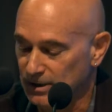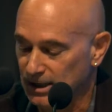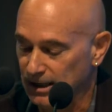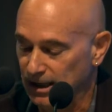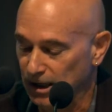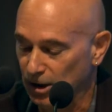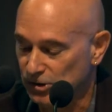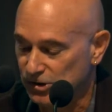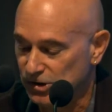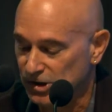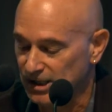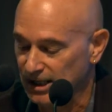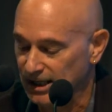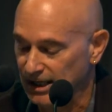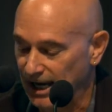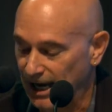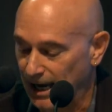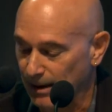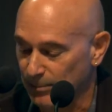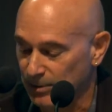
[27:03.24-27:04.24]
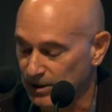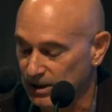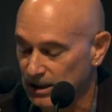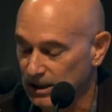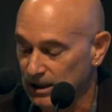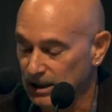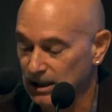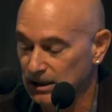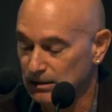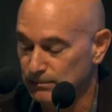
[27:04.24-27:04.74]
closing the gap
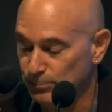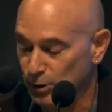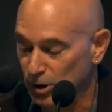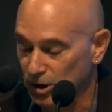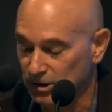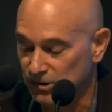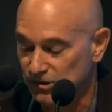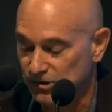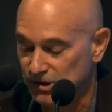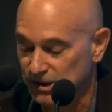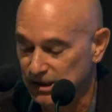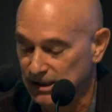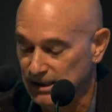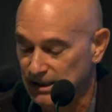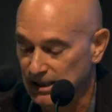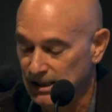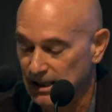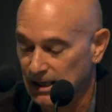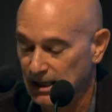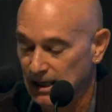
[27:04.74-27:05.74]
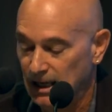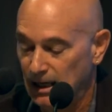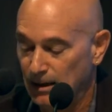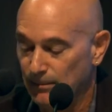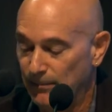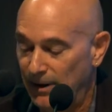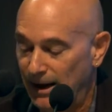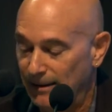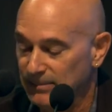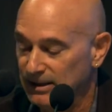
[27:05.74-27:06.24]
in policy
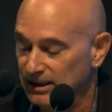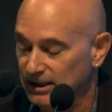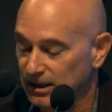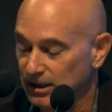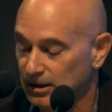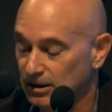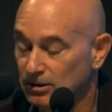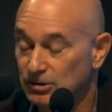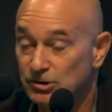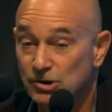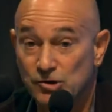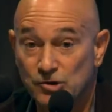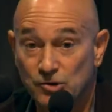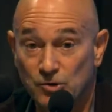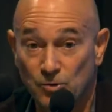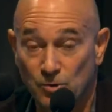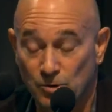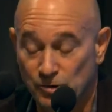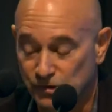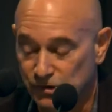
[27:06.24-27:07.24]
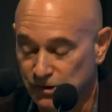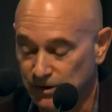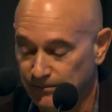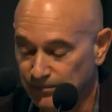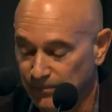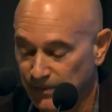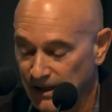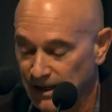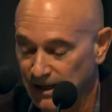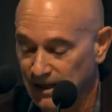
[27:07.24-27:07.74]
and public discourse
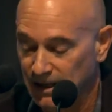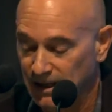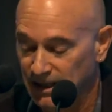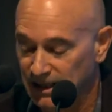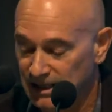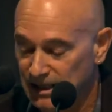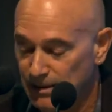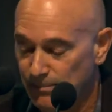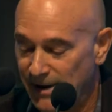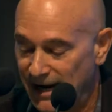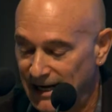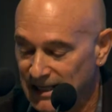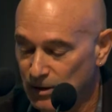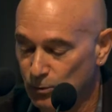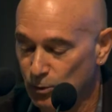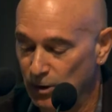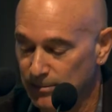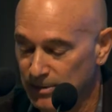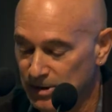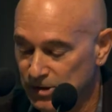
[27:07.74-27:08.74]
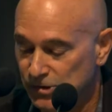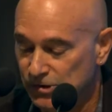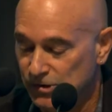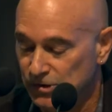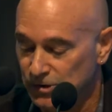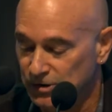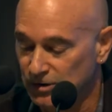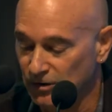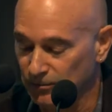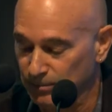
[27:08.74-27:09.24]
in a manner
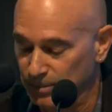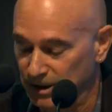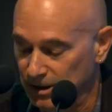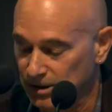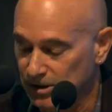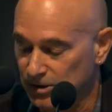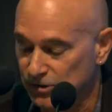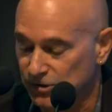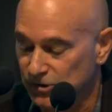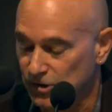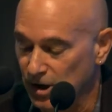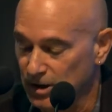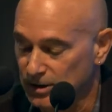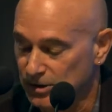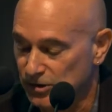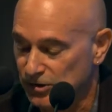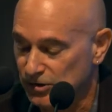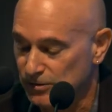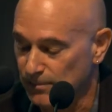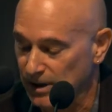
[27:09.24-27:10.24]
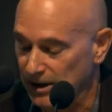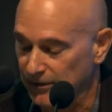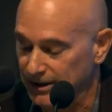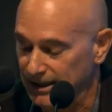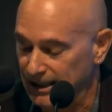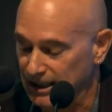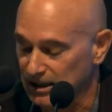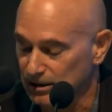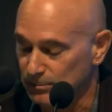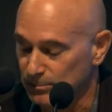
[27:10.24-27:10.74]
reminiscent of political scientist Murray
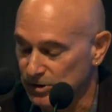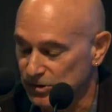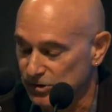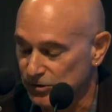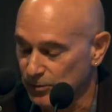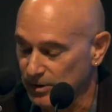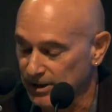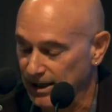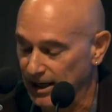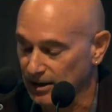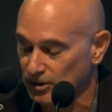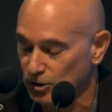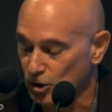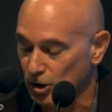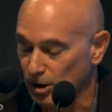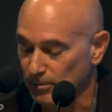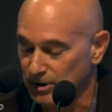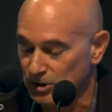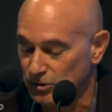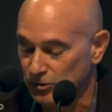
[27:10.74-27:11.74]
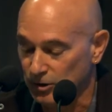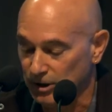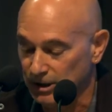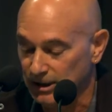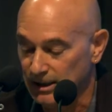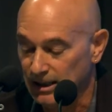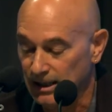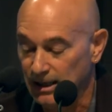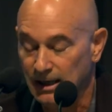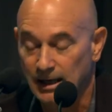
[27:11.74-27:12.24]
Edelman's renowned commentary
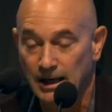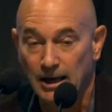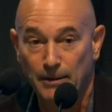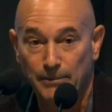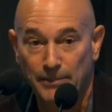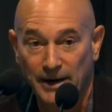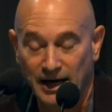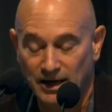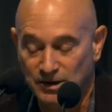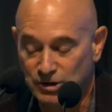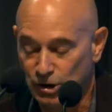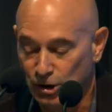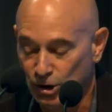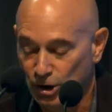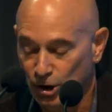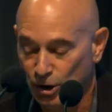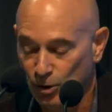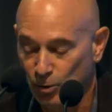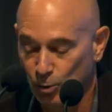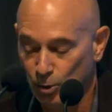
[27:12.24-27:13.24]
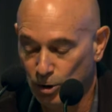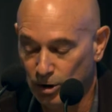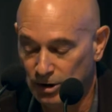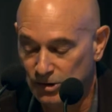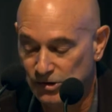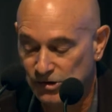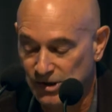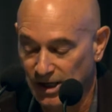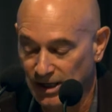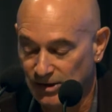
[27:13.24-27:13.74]
about
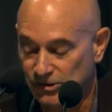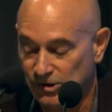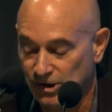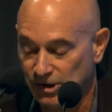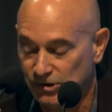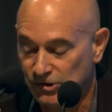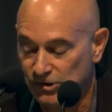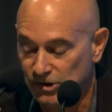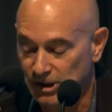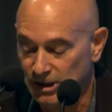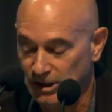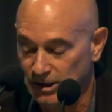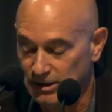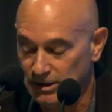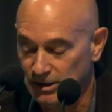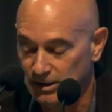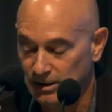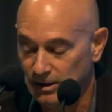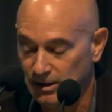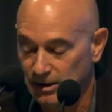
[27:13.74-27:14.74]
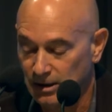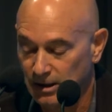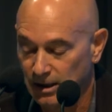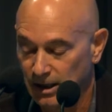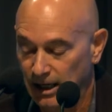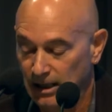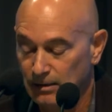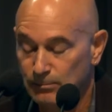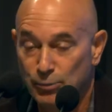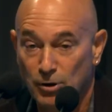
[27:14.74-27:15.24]
words that succeed
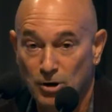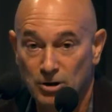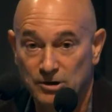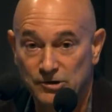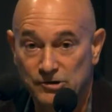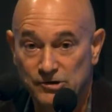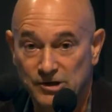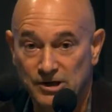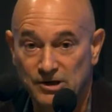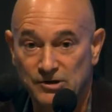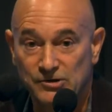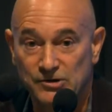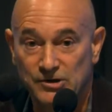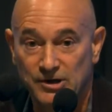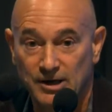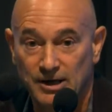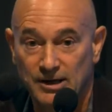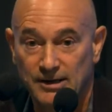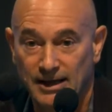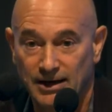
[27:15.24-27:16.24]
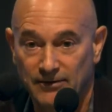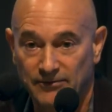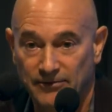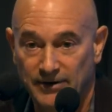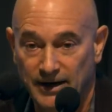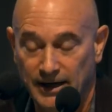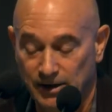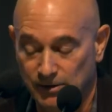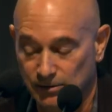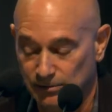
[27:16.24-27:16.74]
and policies that
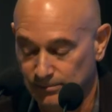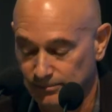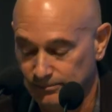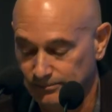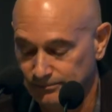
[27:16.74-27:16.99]
fail.